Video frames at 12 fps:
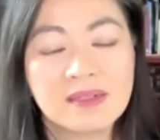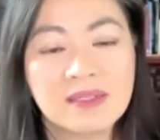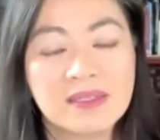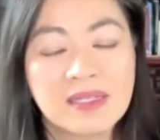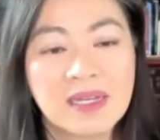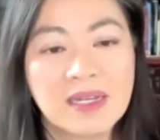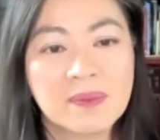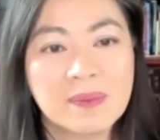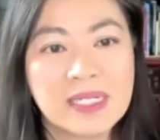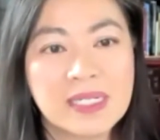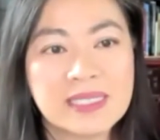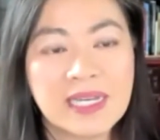That
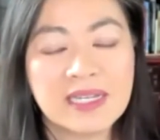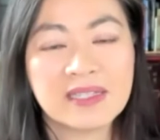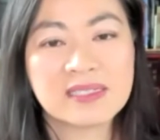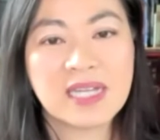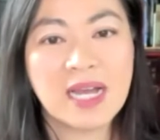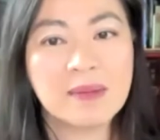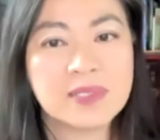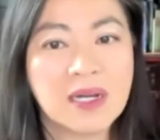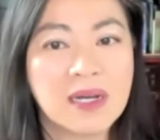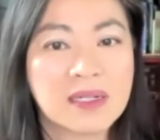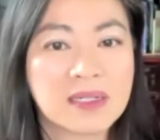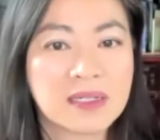we take the time to
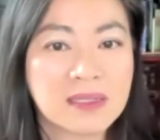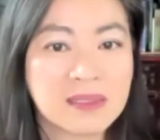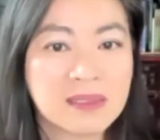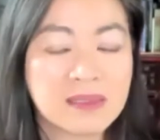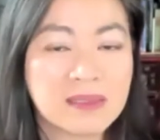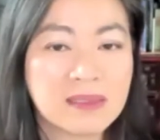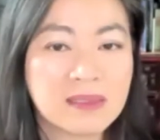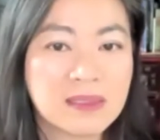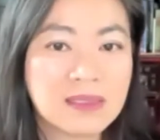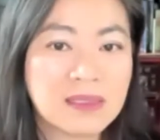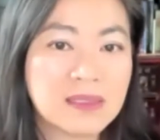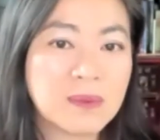honor
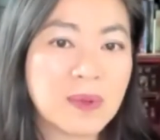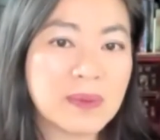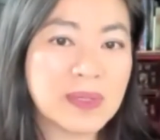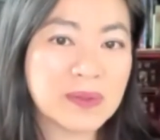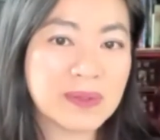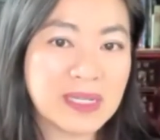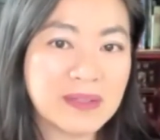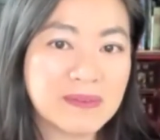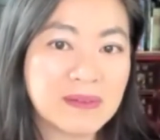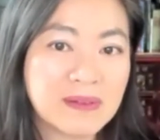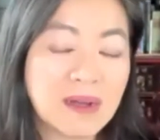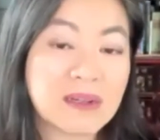what we grieve
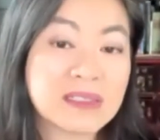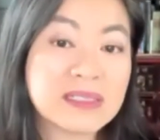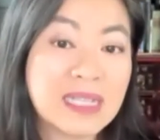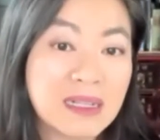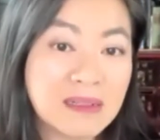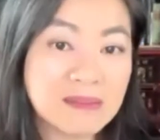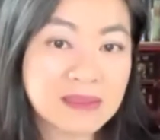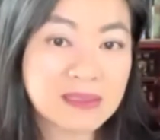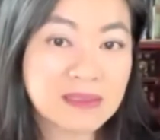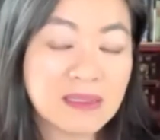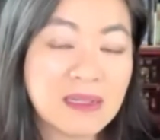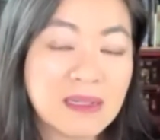ourselves,
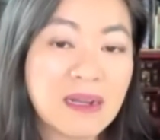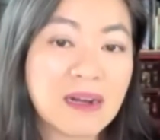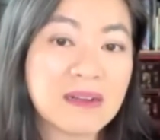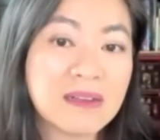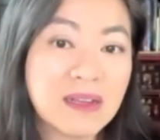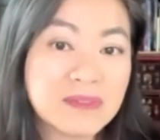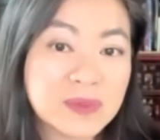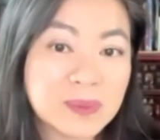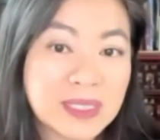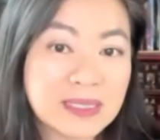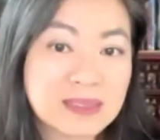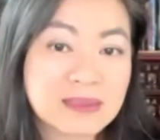our loved
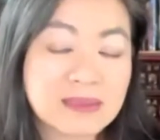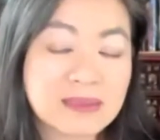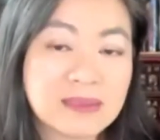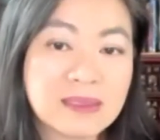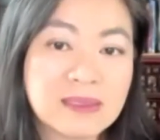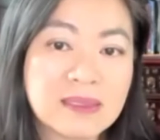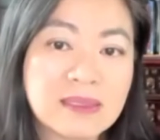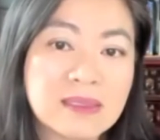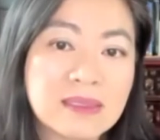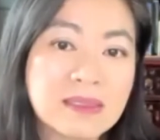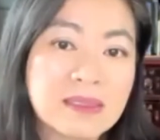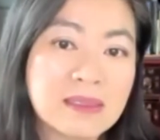ones,
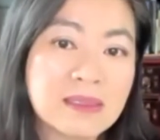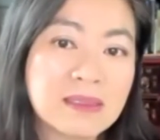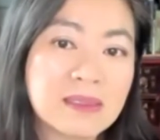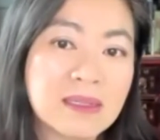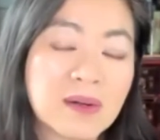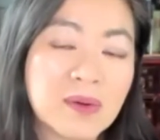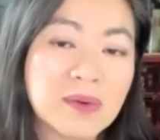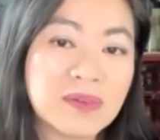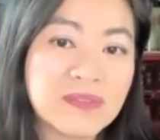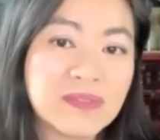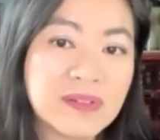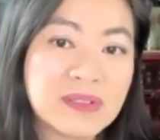our own
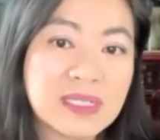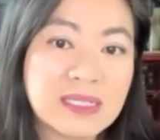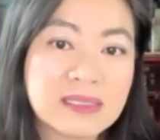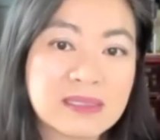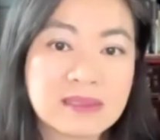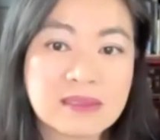fullness,